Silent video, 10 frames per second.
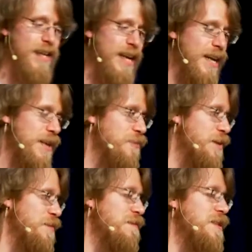and I
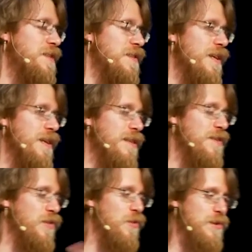dreamed of these
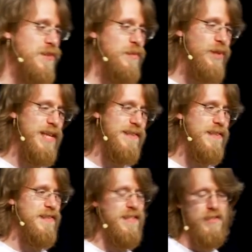gorgeous
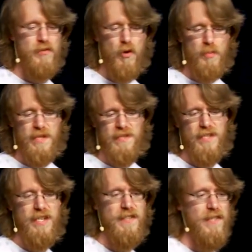places, these utopian
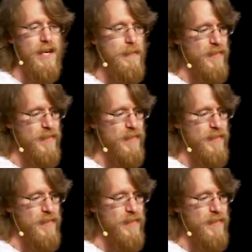cities